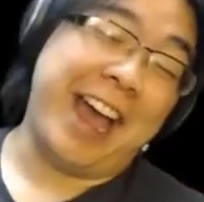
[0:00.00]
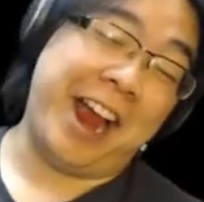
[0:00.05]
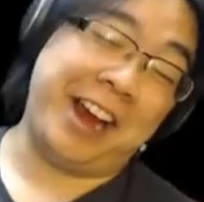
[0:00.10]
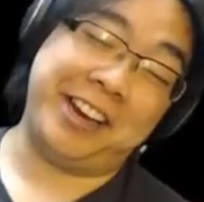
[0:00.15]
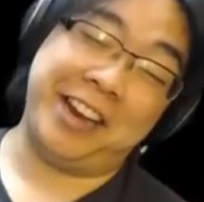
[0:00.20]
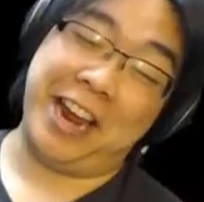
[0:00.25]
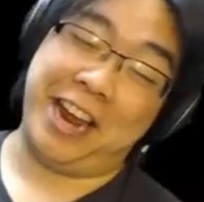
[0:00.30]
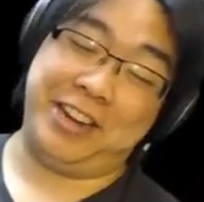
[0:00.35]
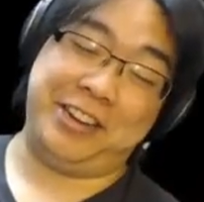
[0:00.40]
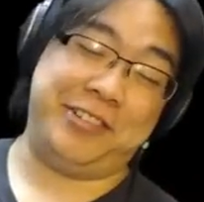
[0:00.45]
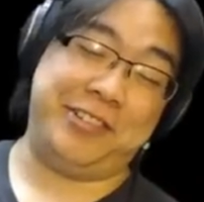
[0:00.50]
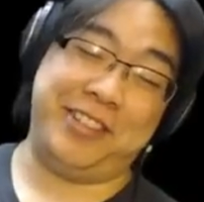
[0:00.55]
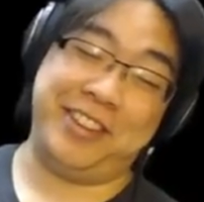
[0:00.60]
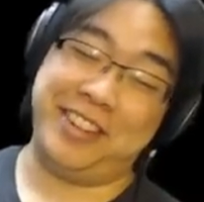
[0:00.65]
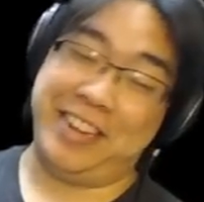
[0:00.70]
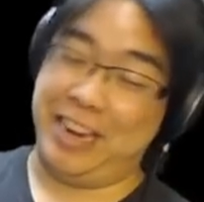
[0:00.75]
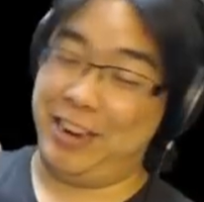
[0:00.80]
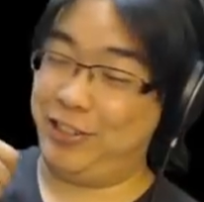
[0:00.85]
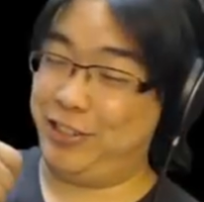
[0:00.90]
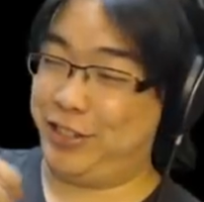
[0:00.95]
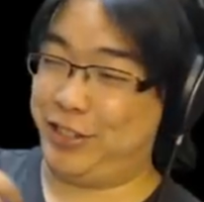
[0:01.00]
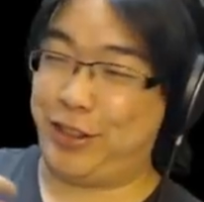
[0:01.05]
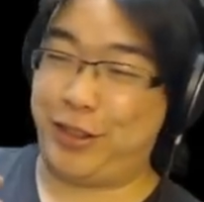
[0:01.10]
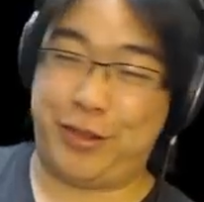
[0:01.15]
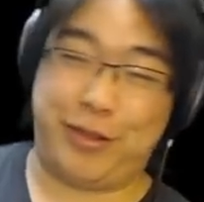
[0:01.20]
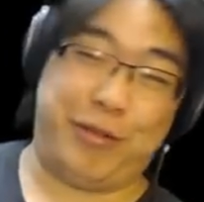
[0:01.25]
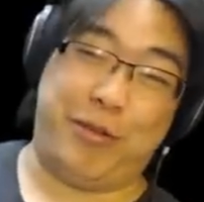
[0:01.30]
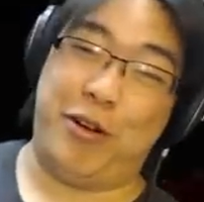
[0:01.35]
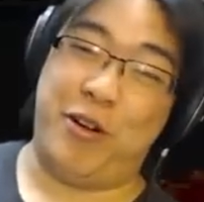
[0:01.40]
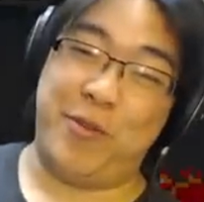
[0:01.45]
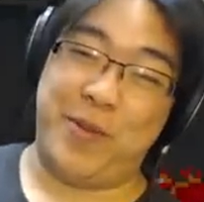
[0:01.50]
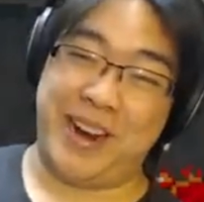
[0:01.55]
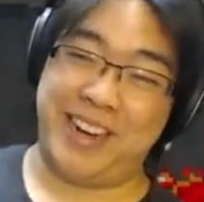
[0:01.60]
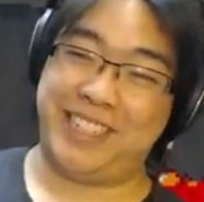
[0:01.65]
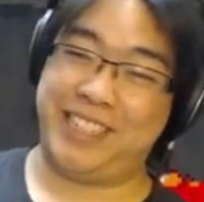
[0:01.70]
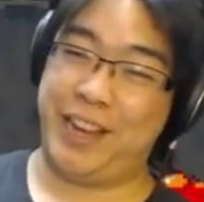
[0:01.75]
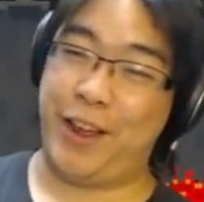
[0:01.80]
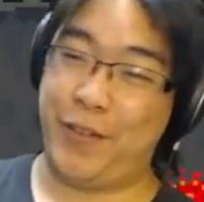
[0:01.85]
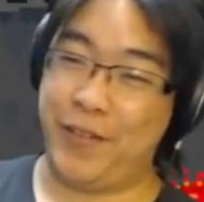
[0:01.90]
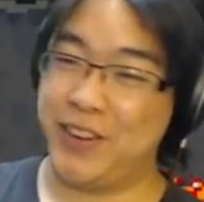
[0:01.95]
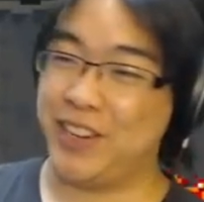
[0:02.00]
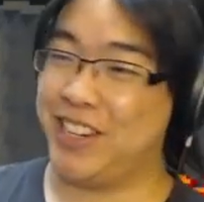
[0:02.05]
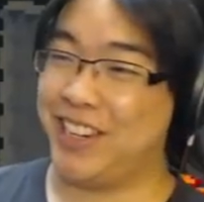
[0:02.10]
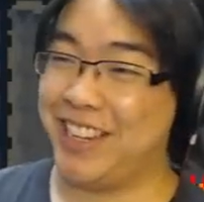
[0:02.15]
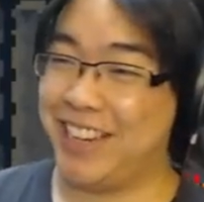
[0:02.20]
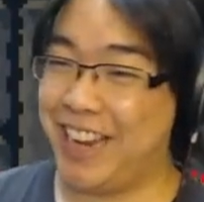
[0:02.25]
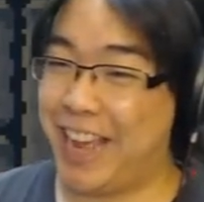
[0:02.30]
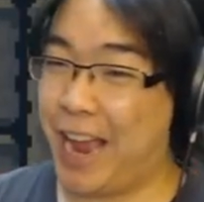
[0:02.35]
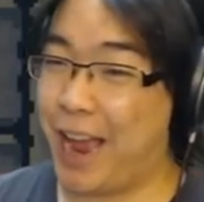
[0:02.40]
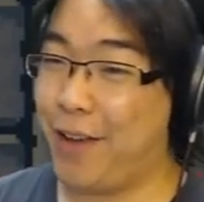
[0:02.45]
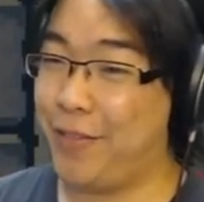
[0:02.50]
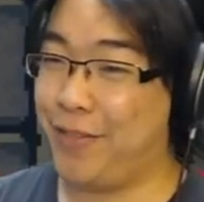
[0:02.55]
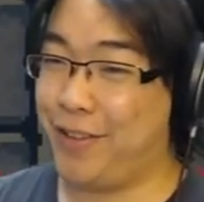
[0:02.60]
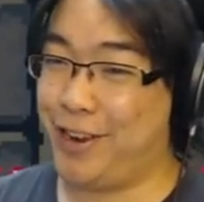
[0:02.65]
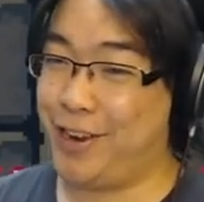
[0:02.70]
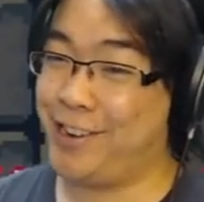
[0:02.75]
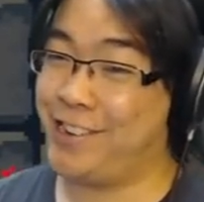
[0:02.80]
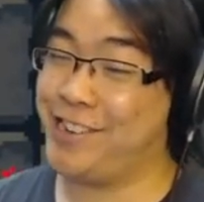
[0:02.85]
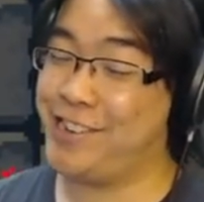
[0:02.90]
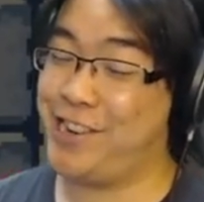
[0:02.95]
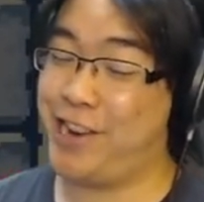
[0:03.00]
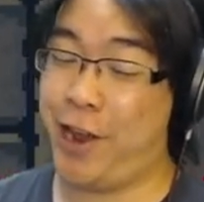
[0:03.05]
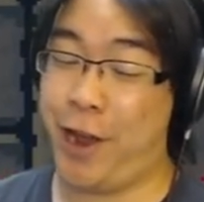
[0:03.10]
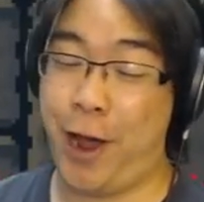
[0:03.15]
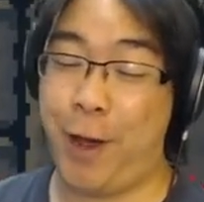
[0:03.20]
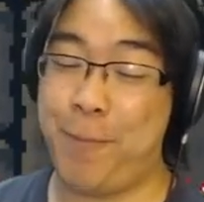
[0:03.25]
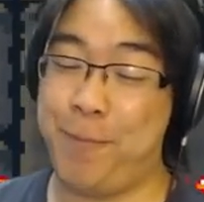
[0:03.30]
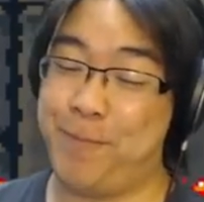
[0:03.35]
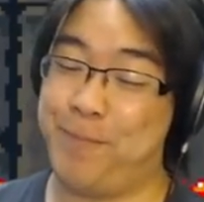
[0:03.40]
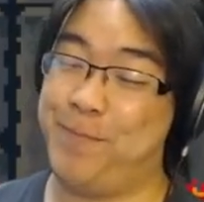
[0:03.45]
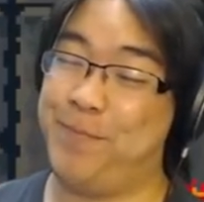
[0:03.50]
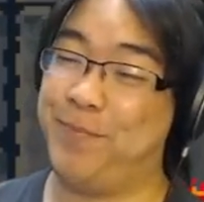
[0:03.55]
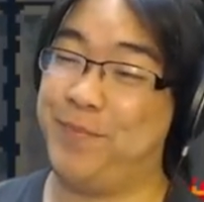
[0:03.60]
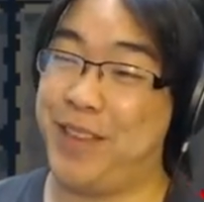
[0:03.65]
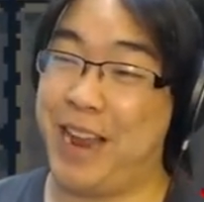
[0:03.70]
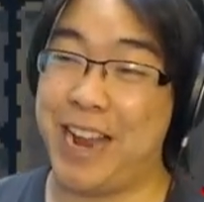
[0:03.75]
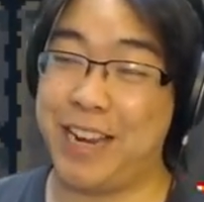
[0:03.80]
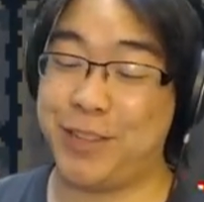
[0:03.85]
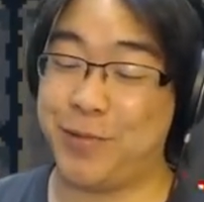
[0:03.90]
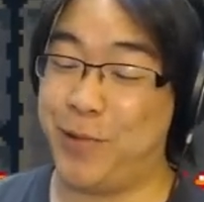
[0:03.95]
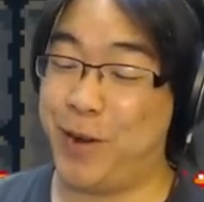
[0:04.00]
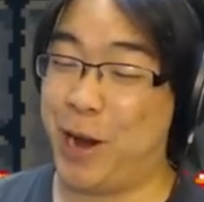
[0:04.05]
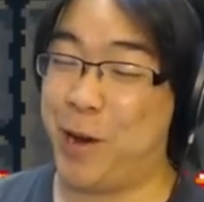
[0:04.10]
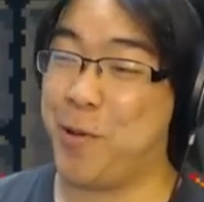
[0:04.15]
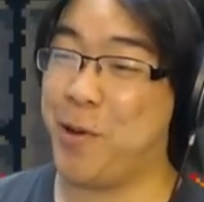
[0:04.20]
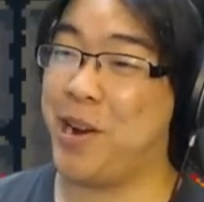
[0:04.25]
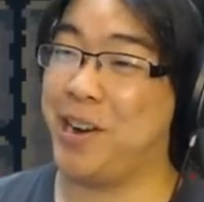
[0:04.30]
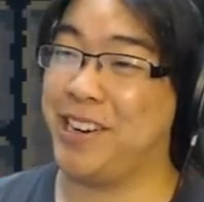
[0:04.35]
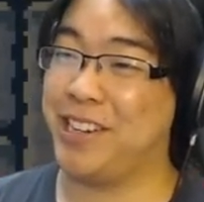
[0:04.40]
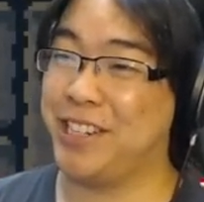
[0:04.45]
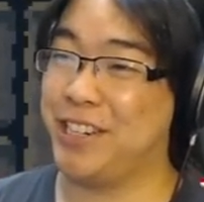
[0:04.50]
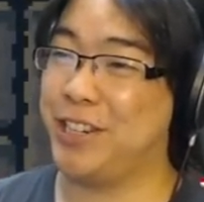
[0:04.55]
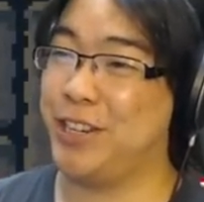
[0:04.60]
I can't do this. I'll just throw myself into the lava. Yep, that's what I wanted